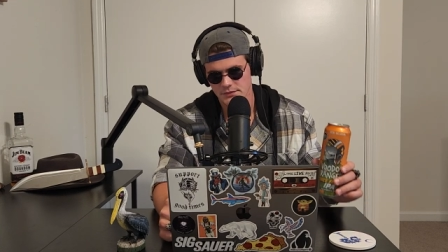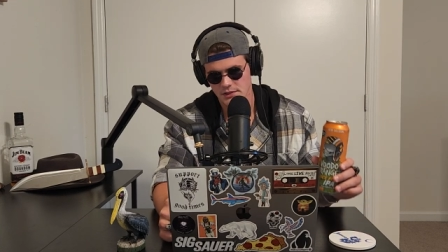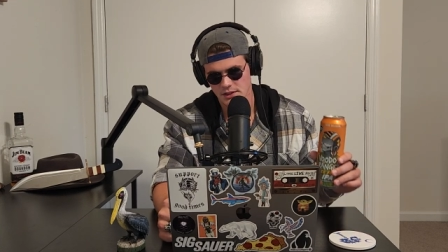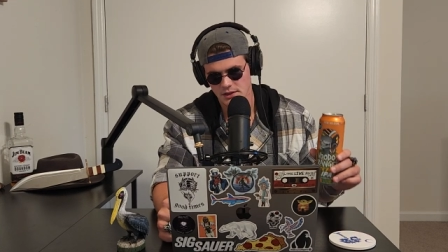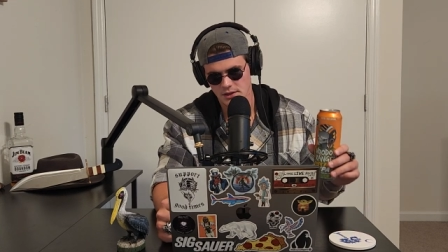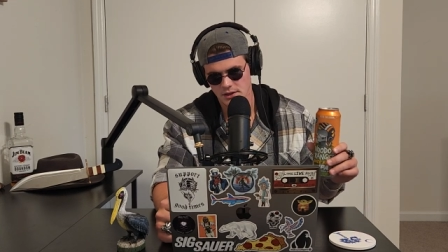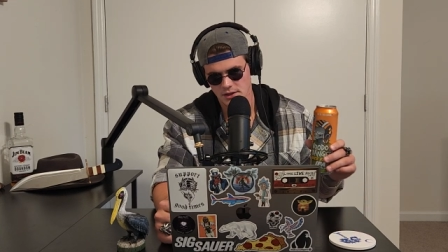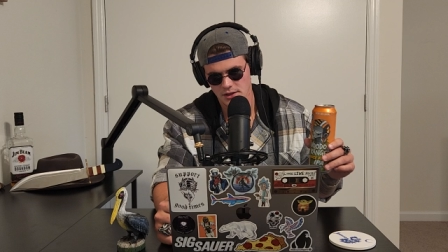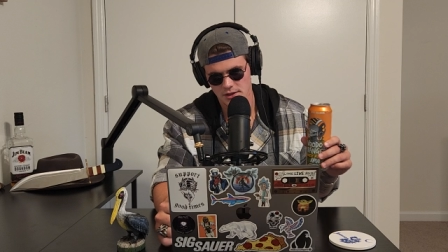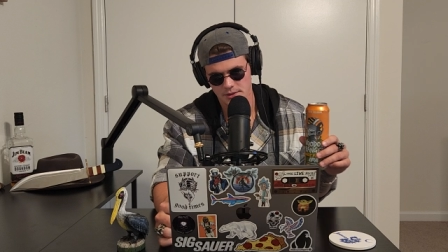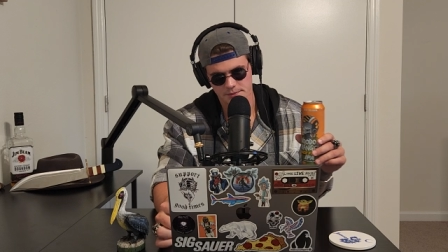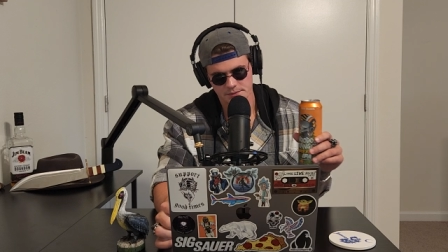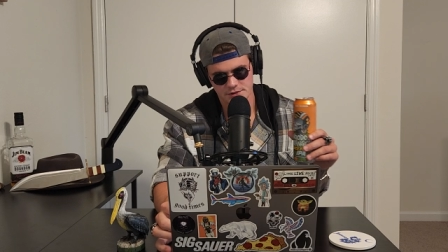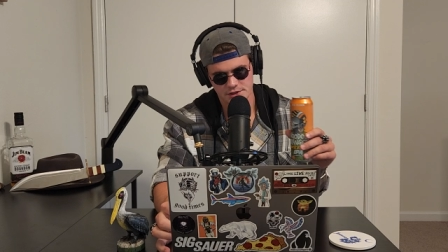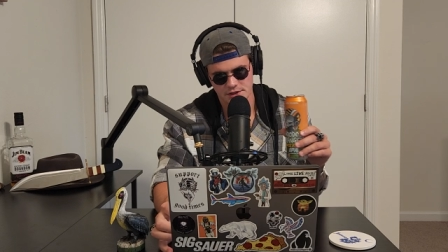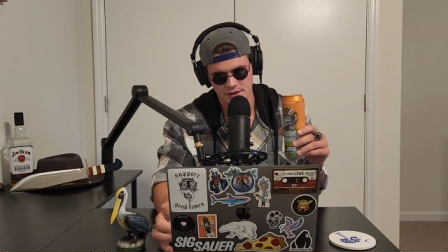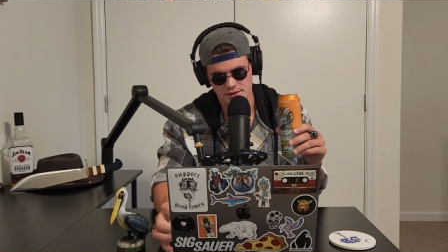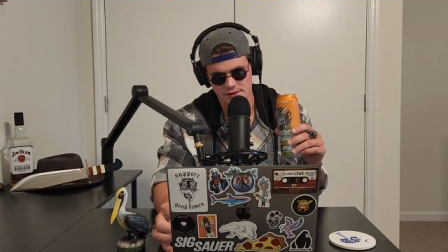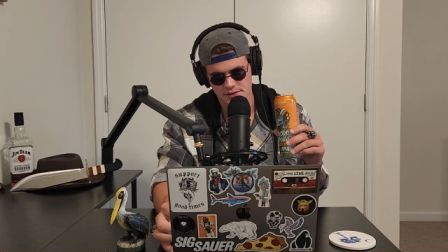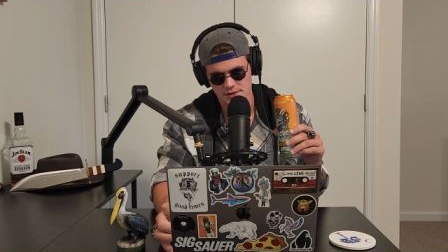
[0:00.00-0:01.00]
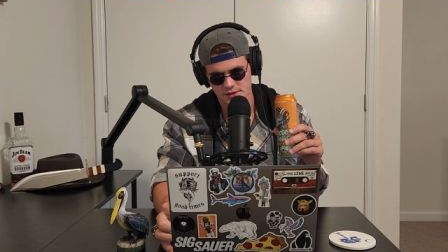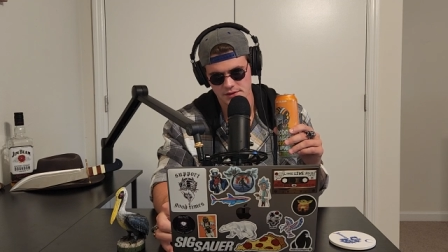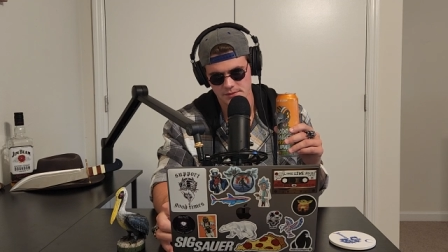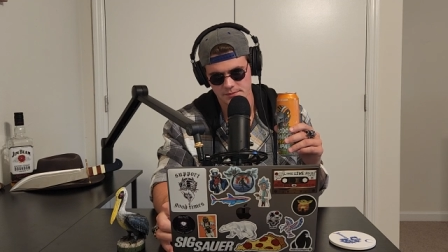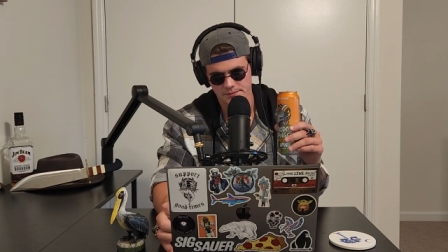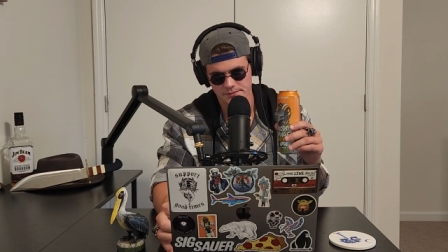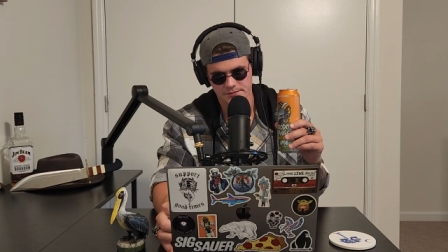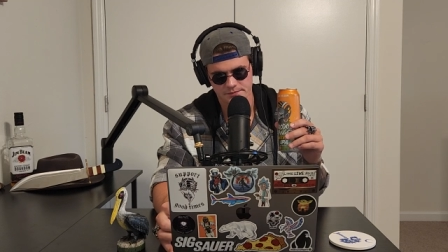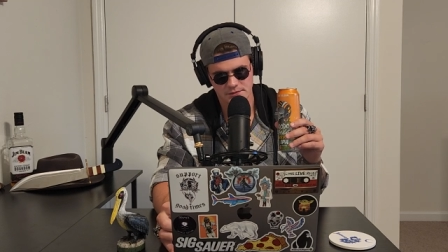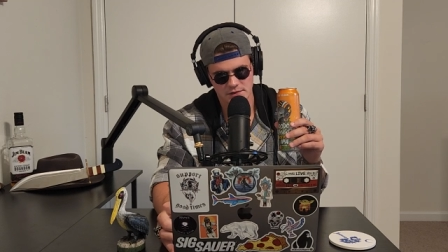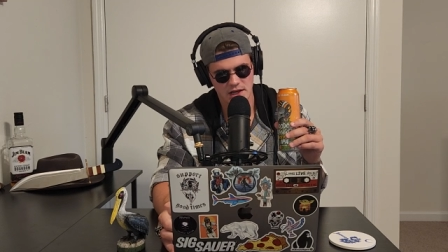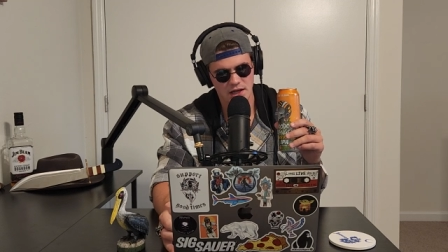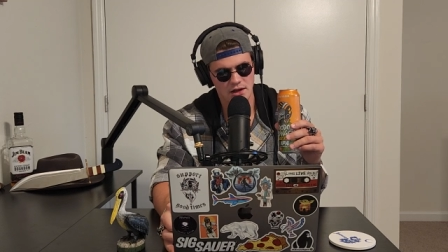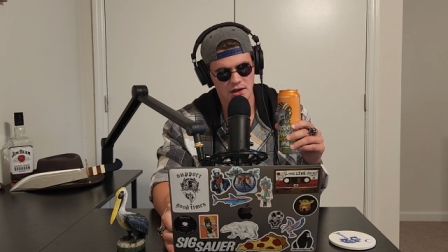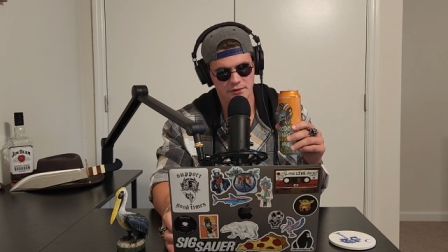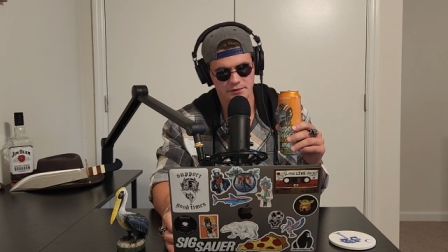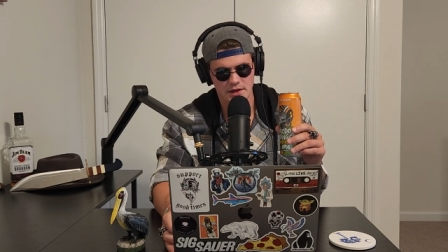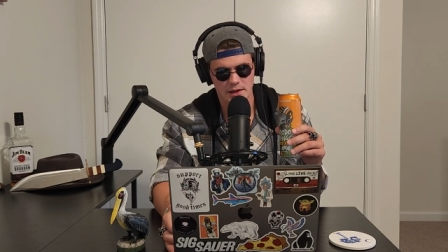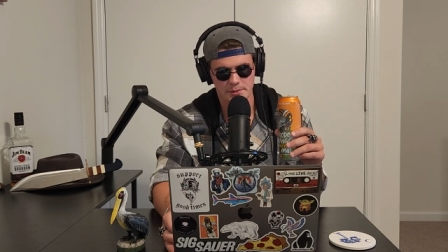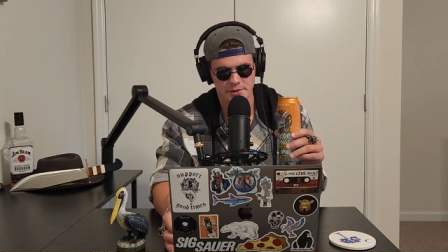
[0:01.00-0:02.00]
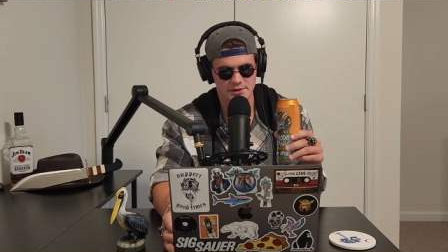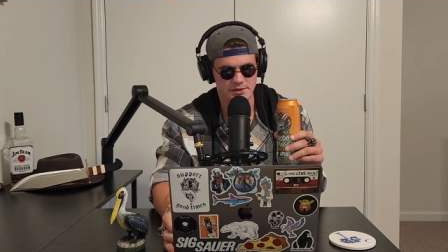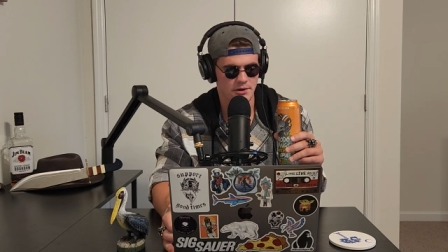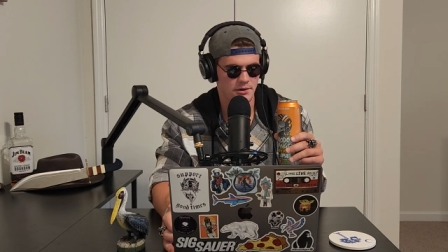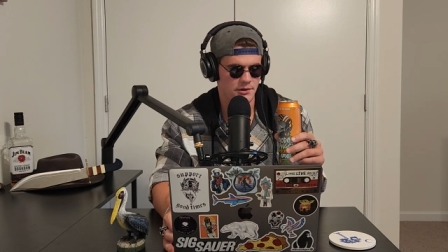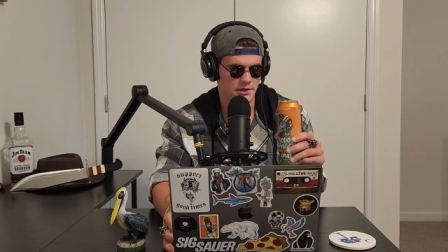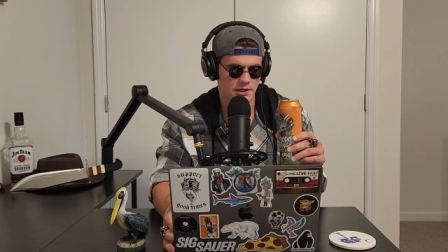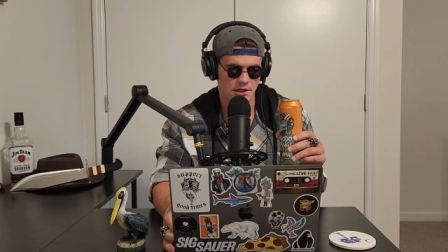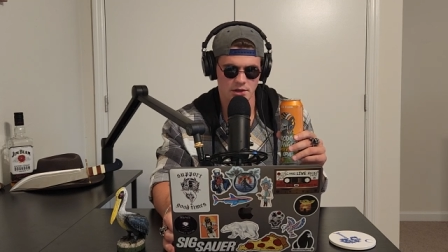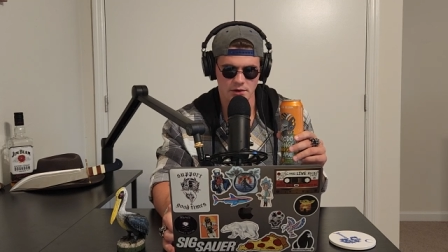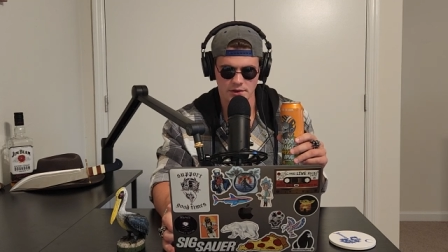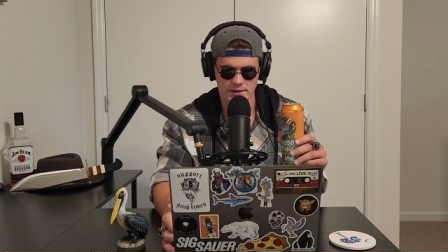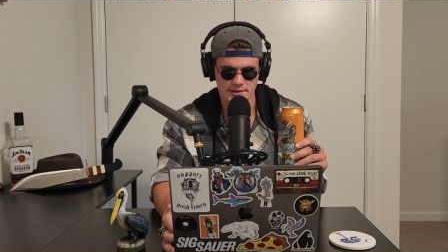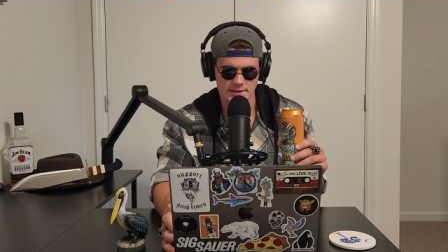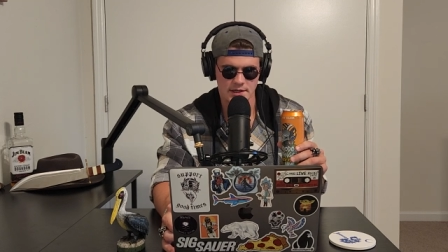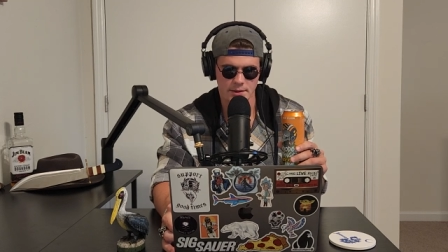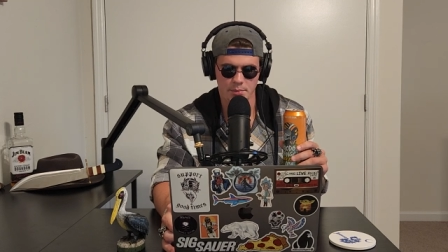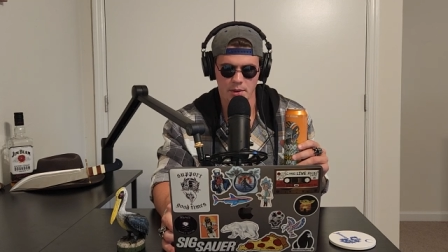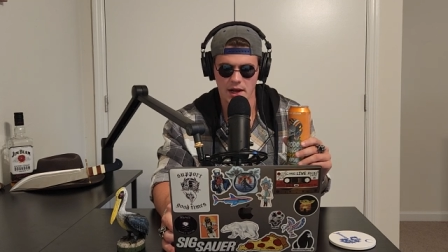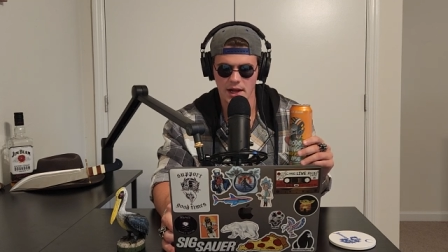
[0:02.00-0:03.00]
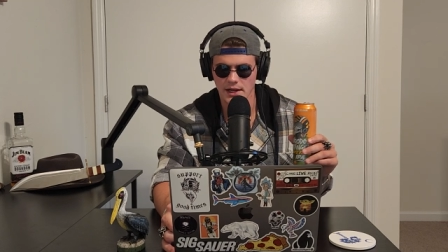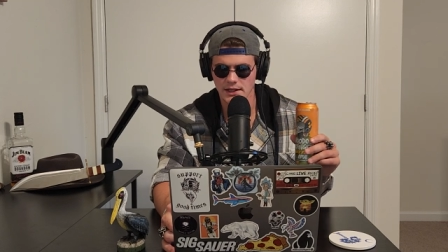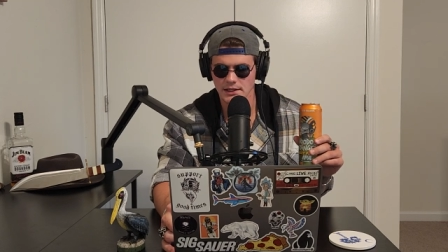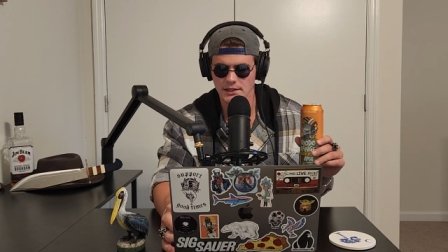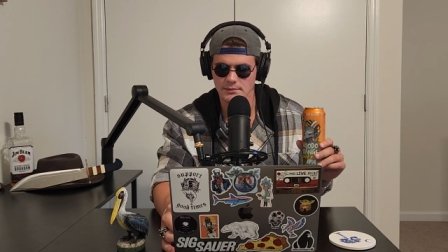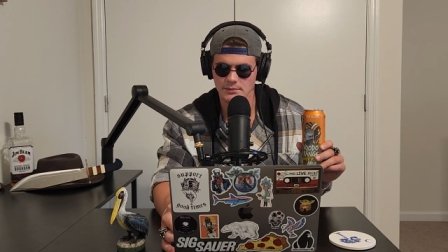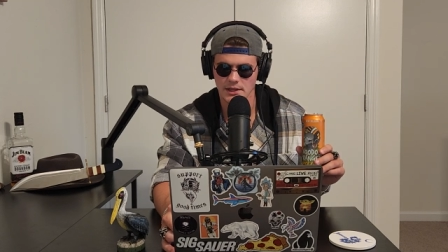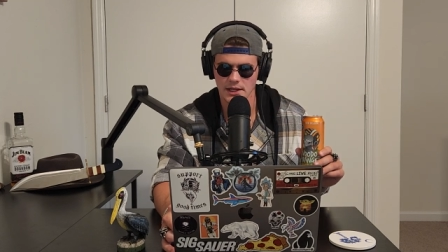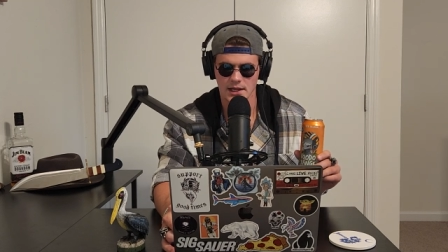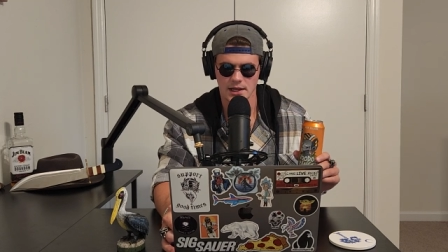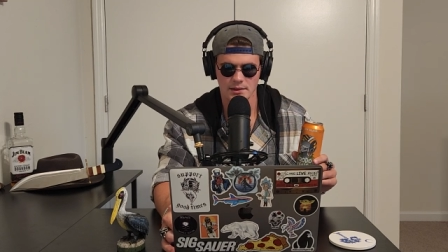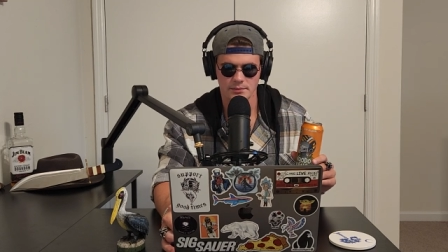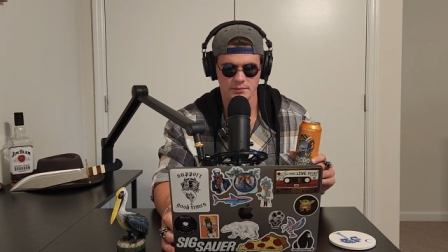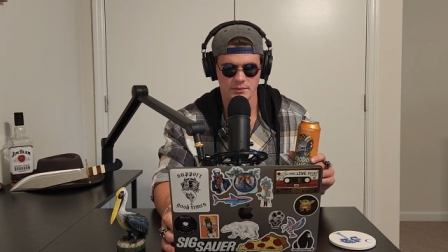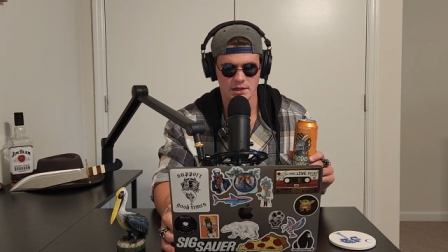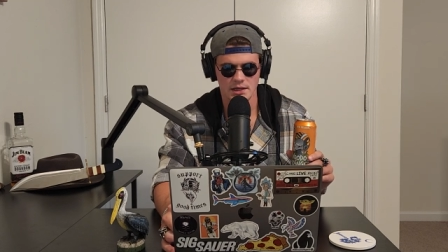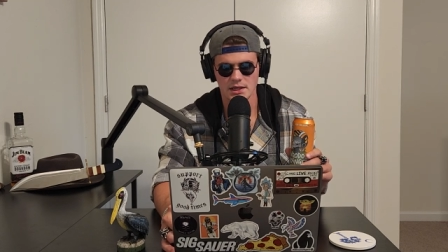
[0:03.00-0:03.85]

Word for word: um just to kick off the episode, you know, it's the pilot, man.